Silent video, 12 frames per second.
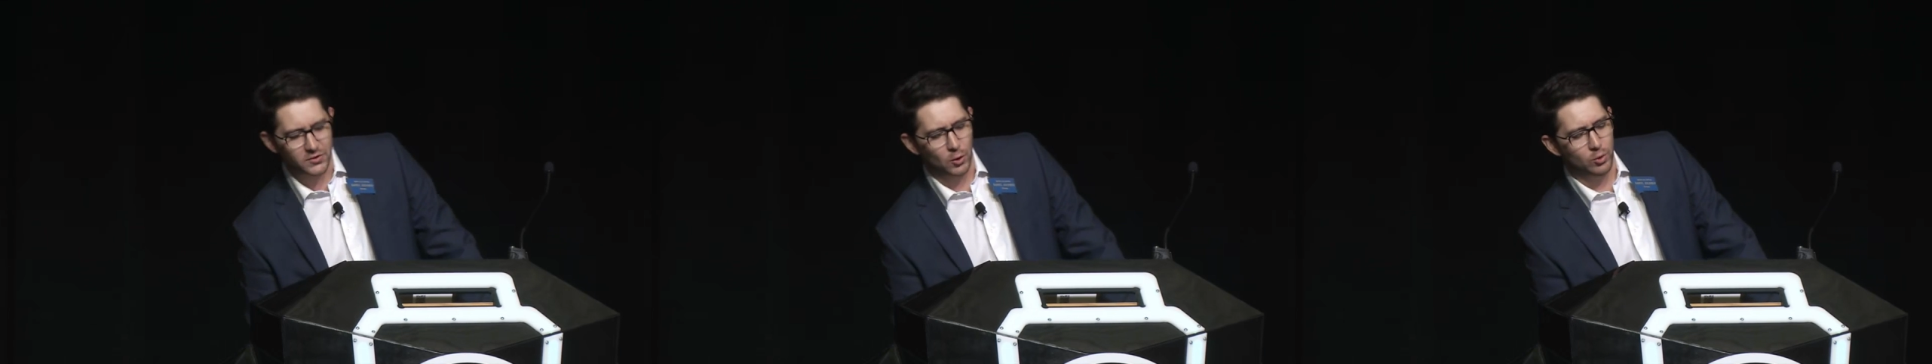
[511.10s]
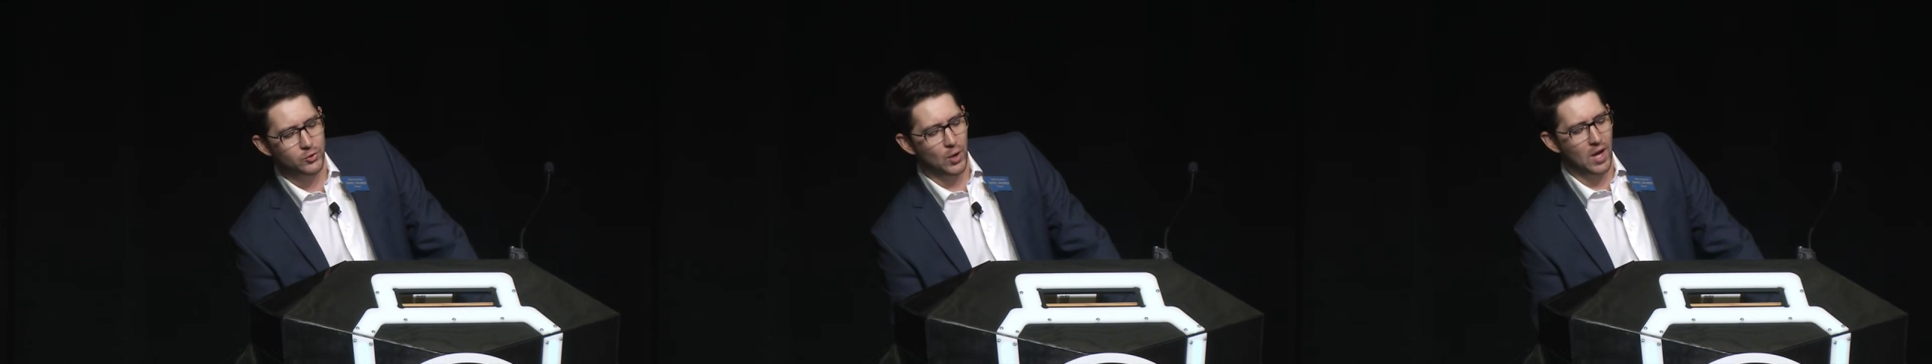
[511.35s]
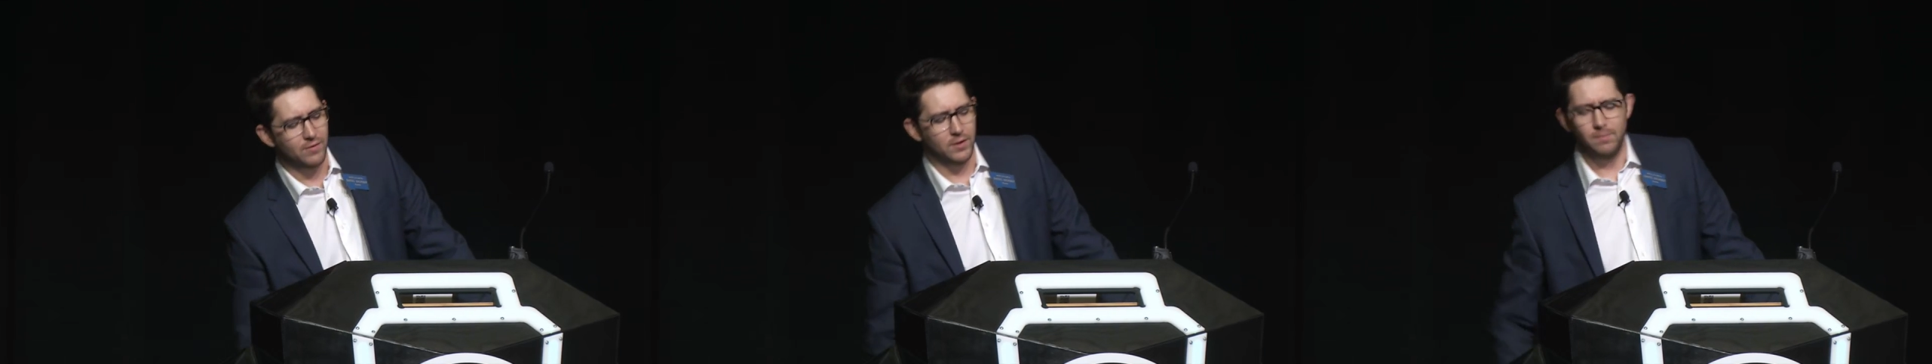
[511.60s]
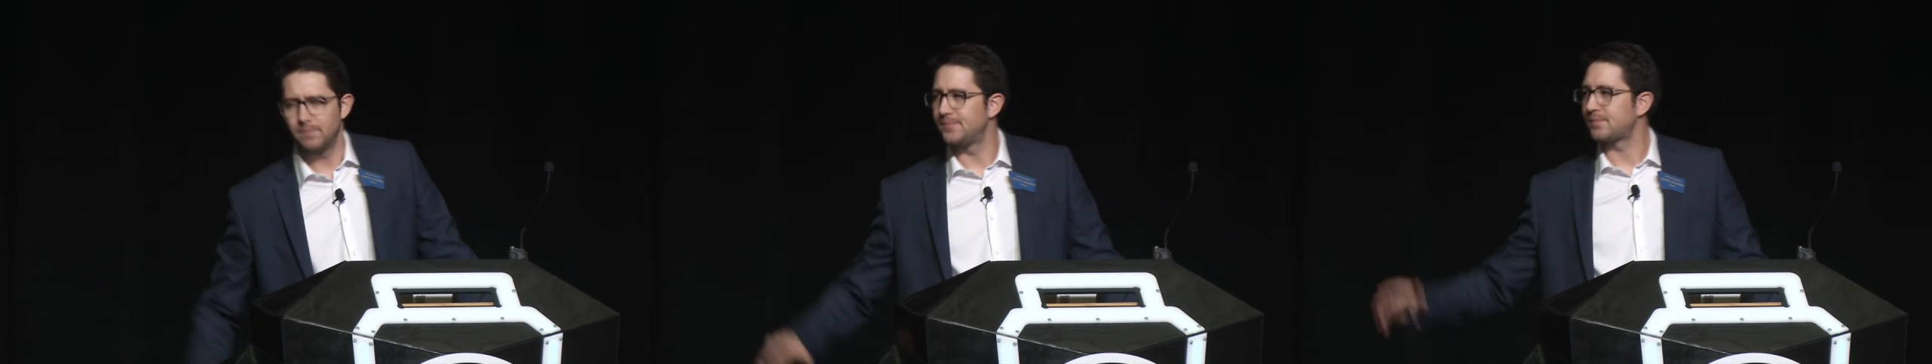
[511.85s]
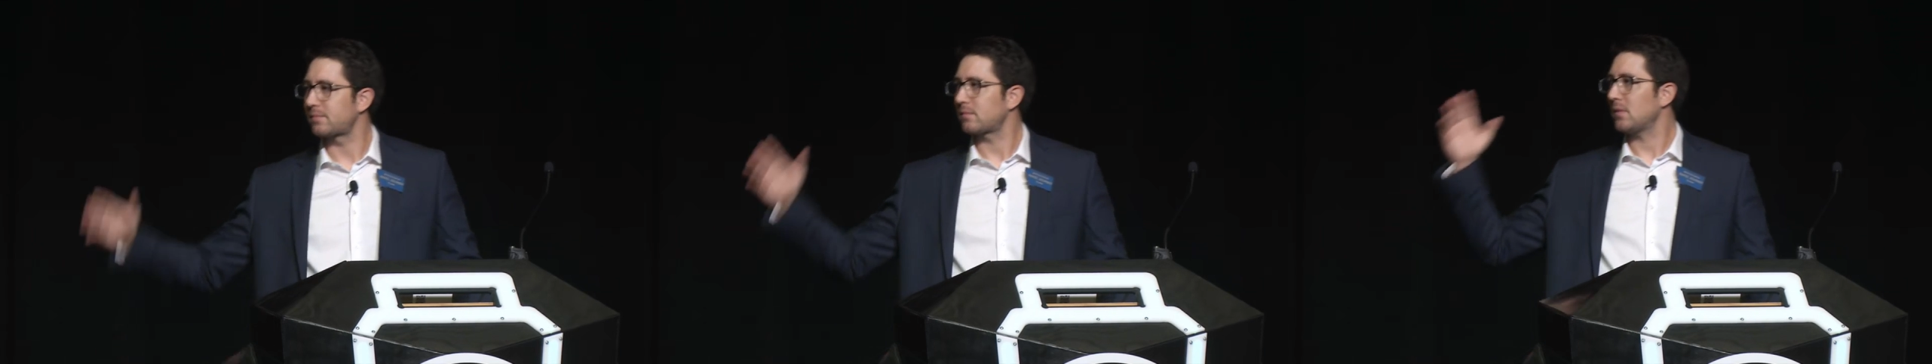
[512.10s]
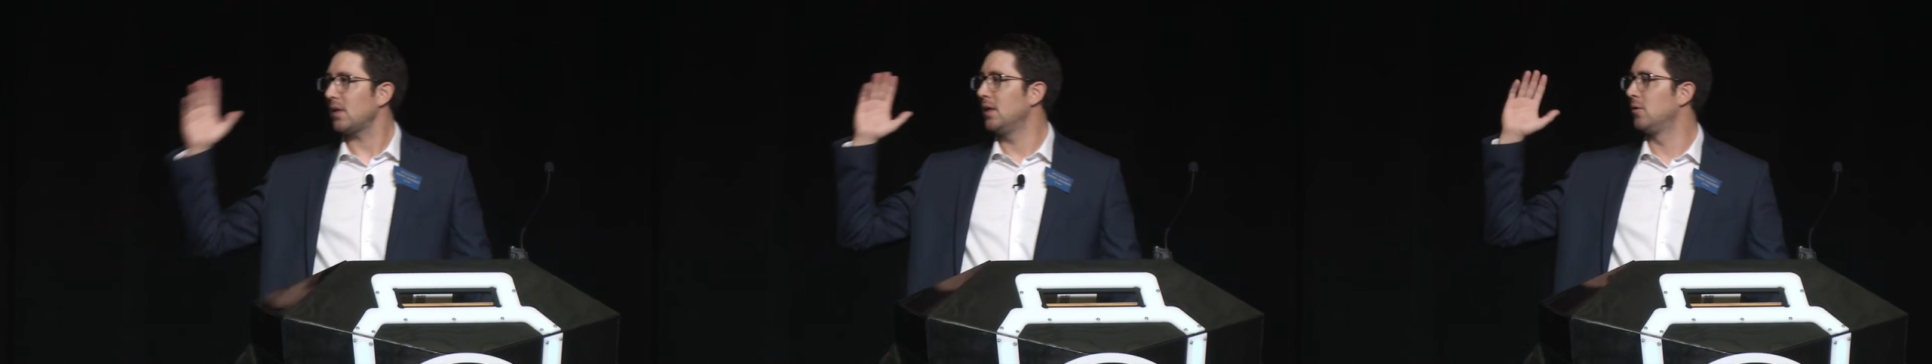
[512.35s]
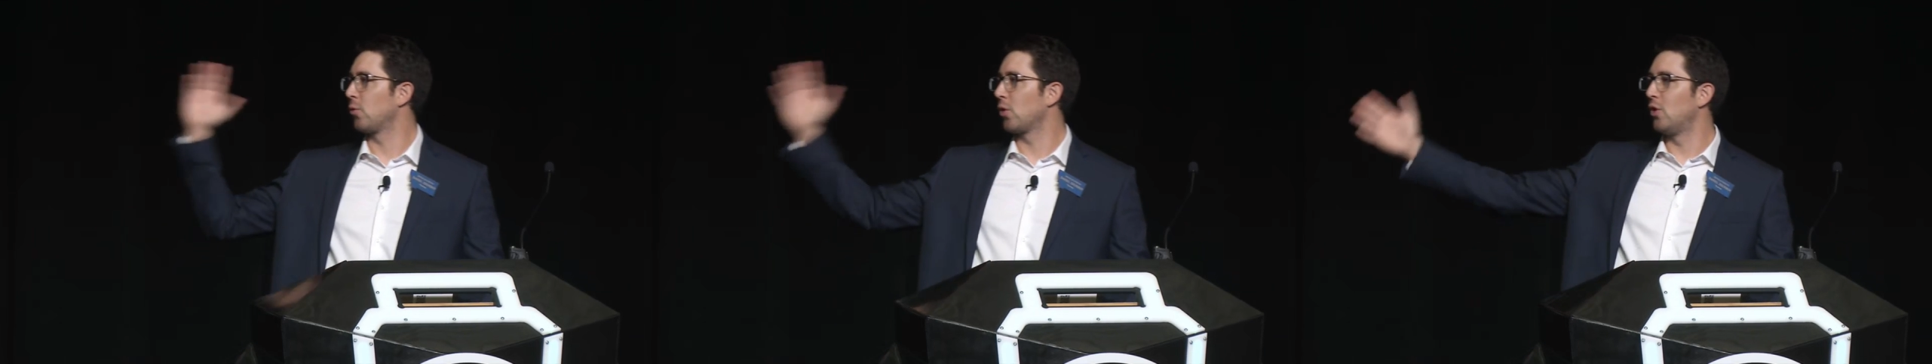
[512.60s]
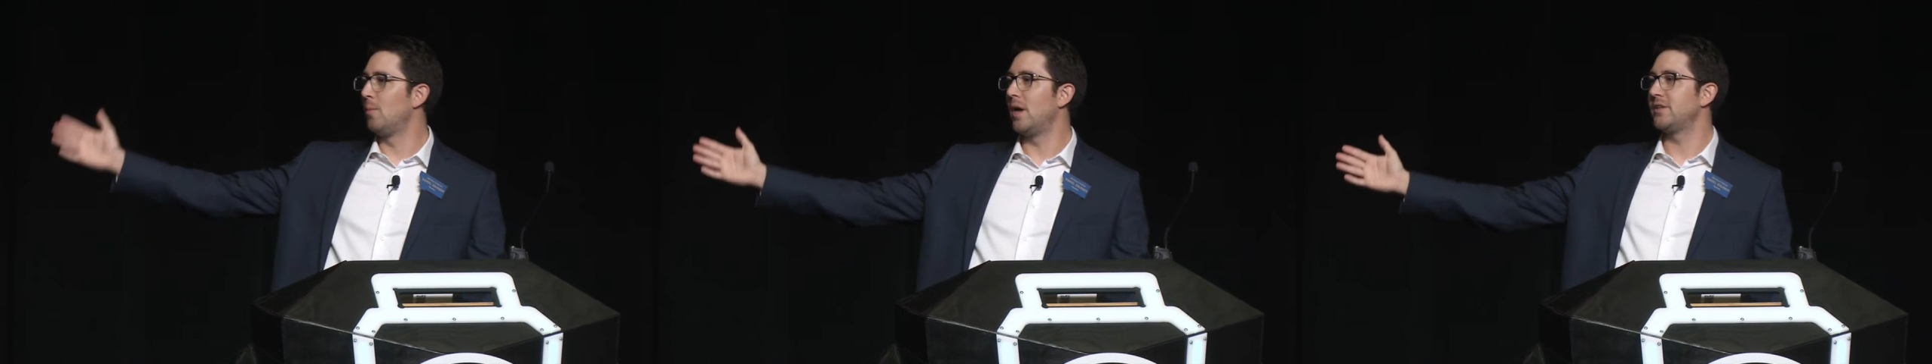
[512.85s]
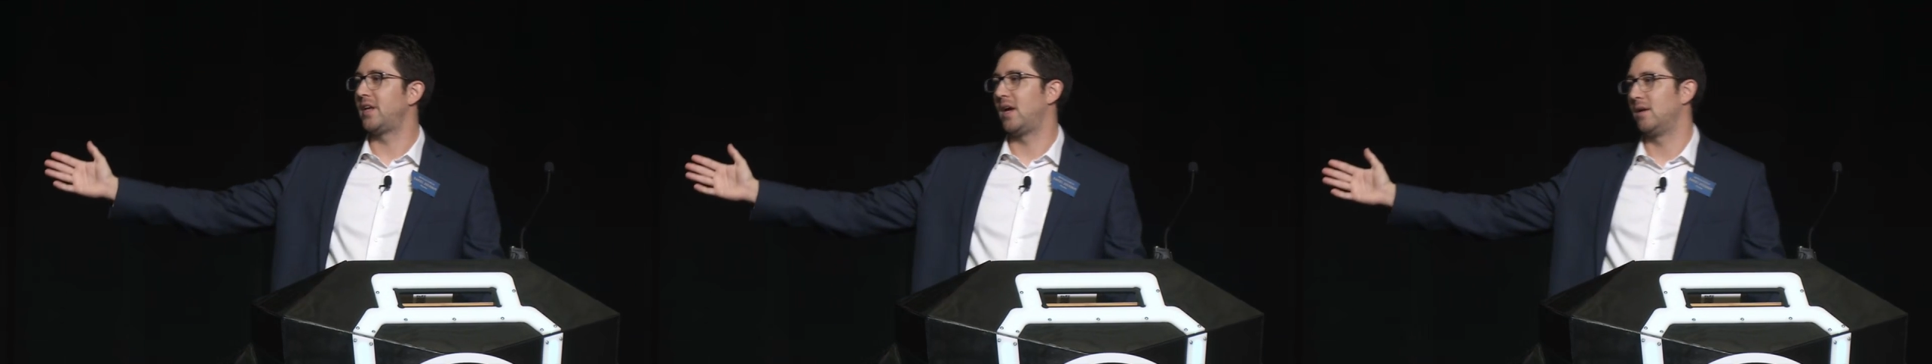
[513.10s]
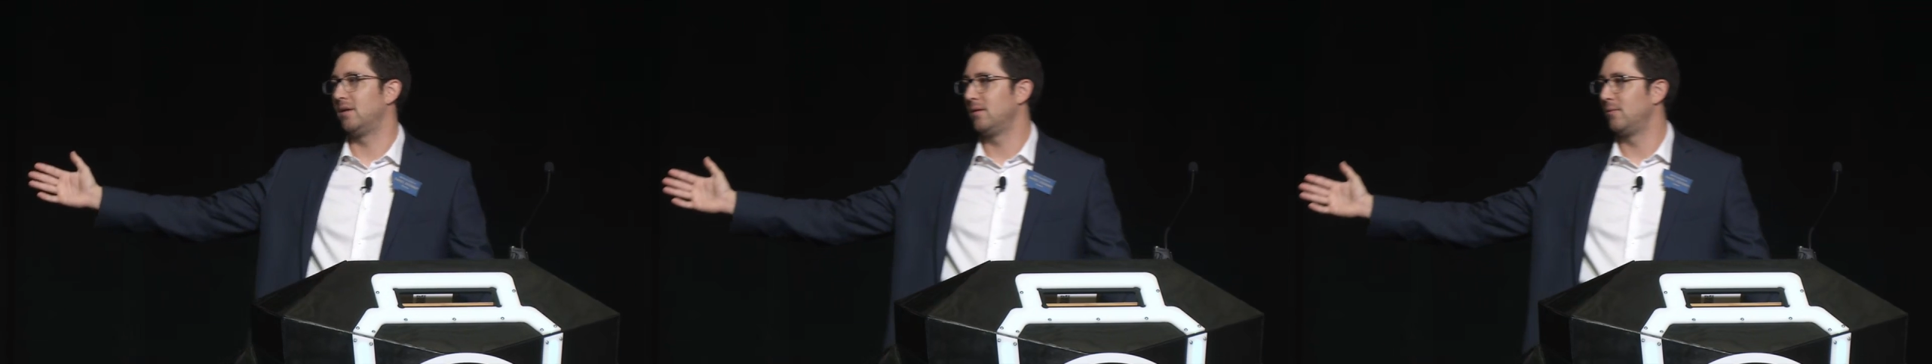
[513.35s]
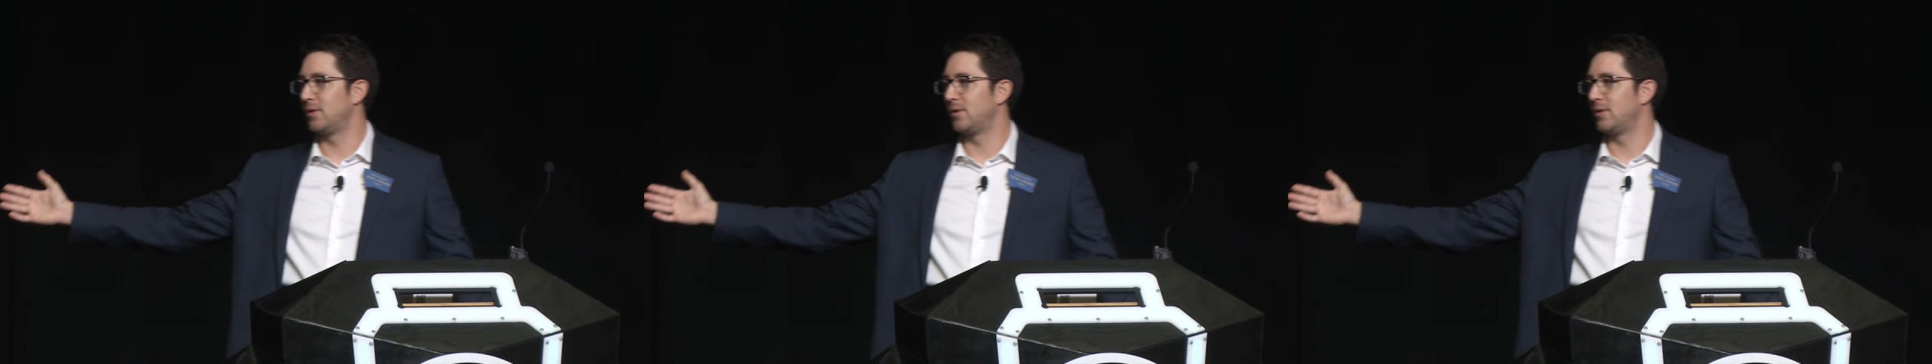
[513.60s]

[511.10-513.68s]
So we're driving in rural Montana,